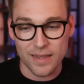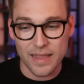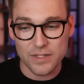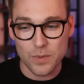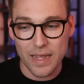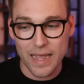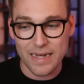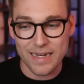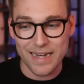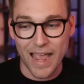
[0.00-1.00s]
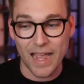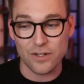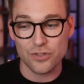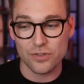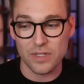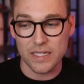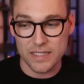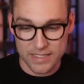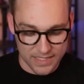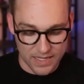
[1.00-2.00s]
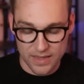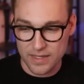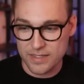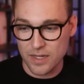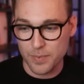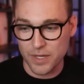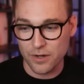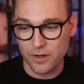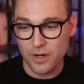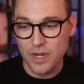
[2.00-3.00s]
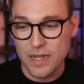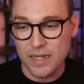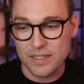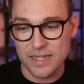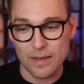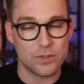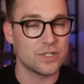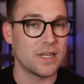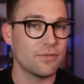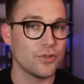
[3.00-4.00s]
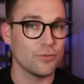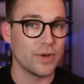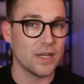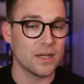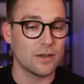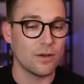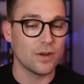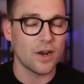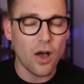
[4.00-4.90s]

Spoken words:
And that's why I didn't actually set this up here, because then I would just have to re-encode it.